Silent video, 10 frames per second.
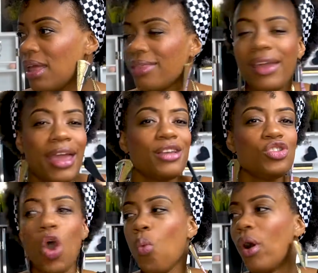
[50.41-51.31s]
There is
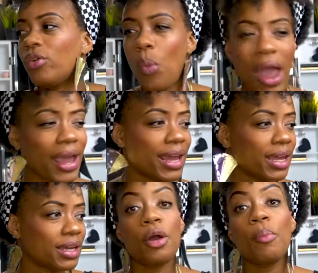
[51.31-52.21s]
no one way.
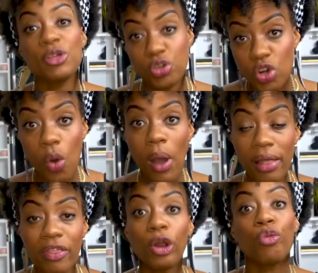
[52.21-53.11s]
But you know
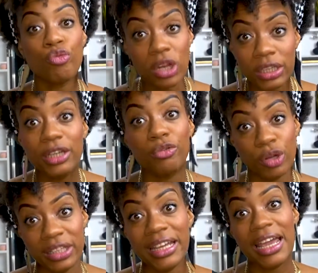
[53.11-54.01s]
what? There really,
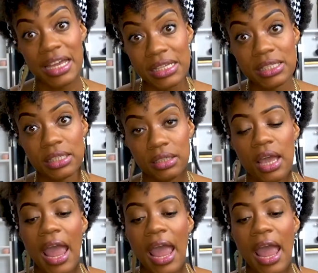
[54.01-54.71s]
really is.